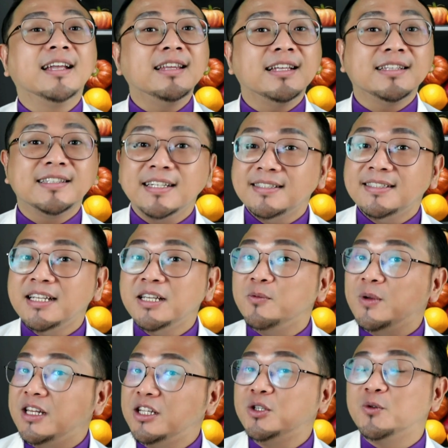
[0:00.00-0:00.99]
Then the third
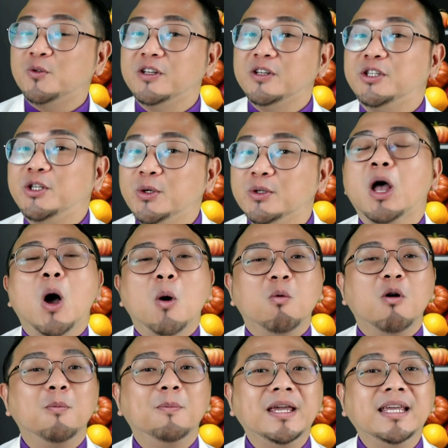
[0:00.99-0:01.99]
thing we need to reduce
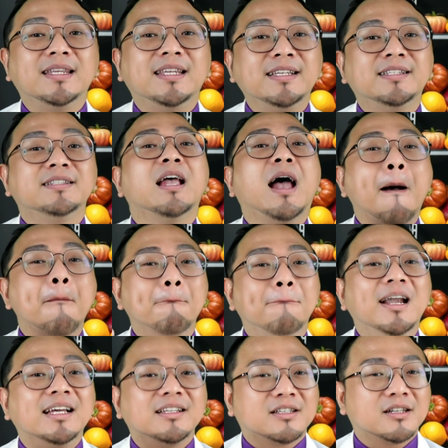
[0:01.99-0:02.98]
will be this
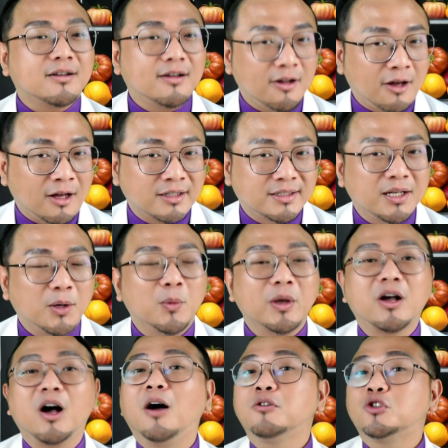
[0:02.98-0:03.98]
blood clot
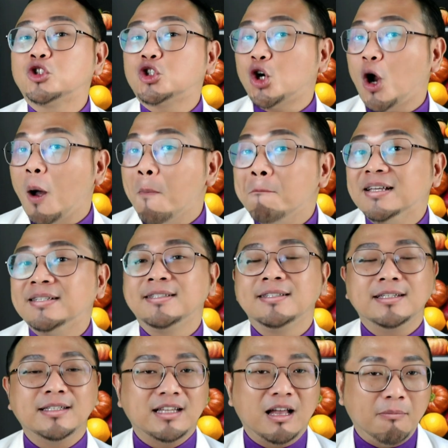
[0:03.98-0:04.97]
we call
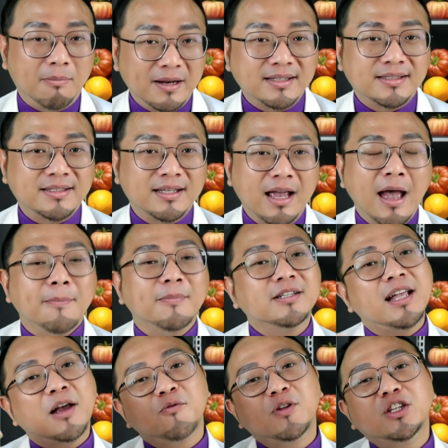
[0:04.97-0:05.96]
thrombus in our blood.
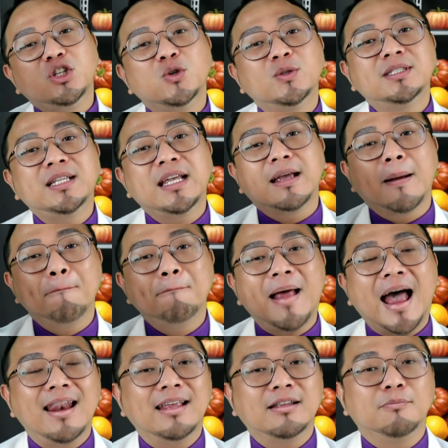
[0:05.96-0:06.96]
Besides reducing
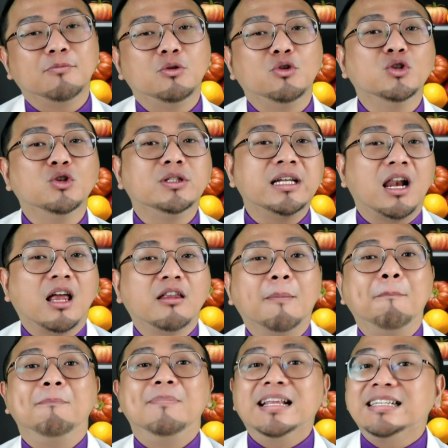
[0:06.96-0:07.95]
platelet using a
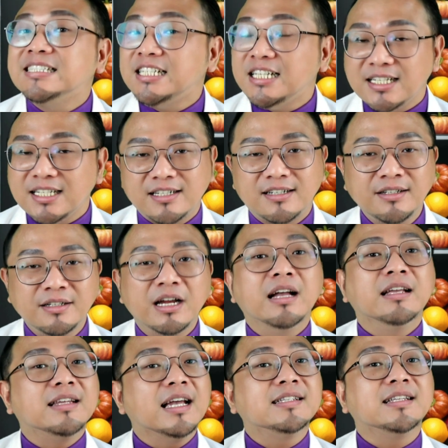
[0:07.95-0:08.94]
lot of blood thinner,
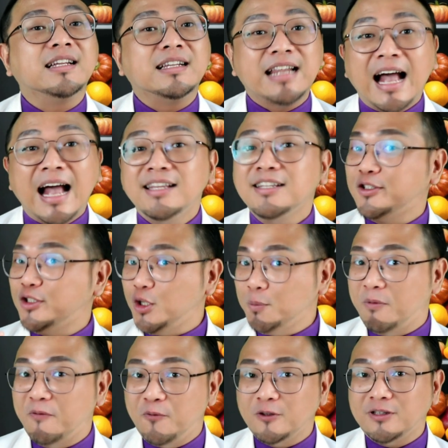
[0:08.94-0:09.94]
there's another
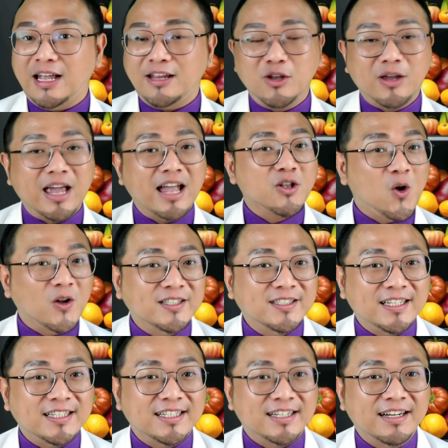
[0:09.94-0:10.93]
superfood that you can
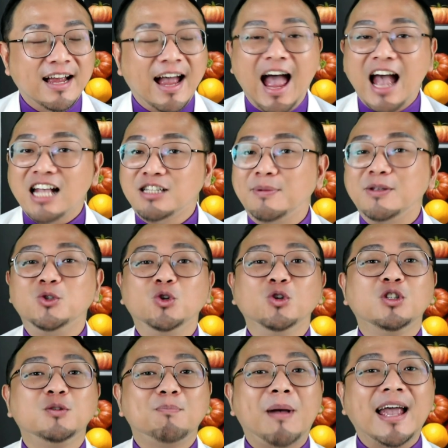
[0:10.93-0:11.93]
consider, has been
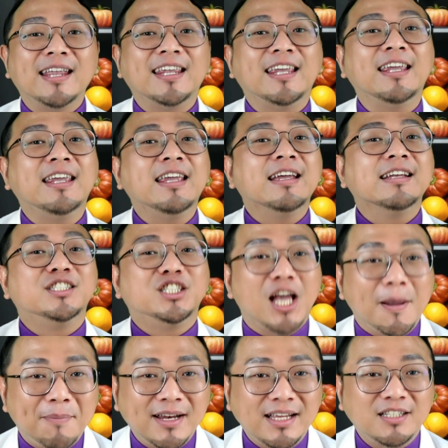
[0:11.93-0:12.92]
used by the
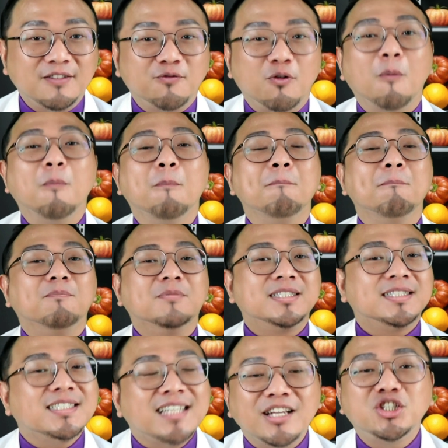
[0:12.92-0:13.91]
Japanese for
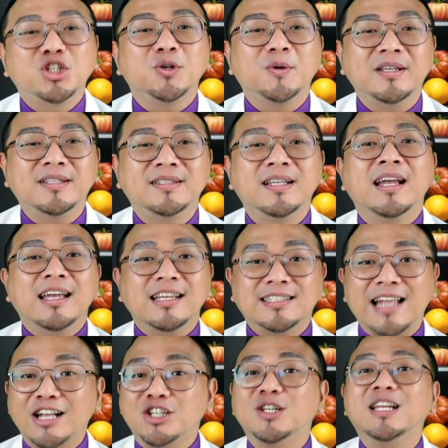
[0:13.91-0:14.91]
centuries.
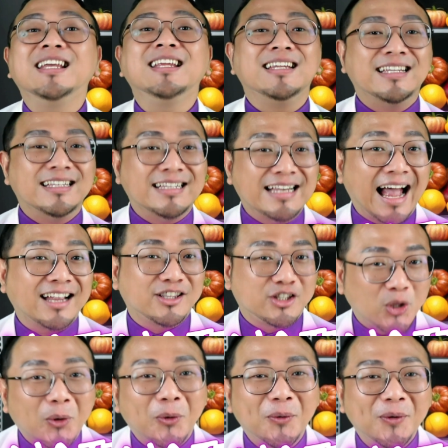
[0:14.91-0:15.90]
It's actually
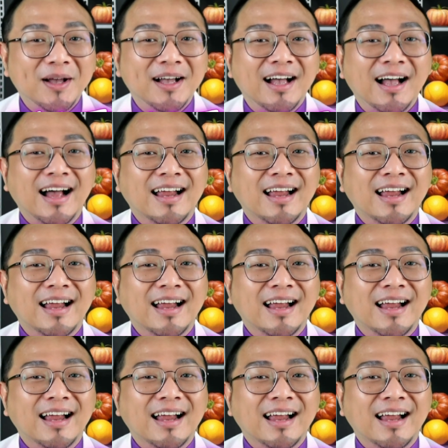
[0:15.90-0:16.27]
natto.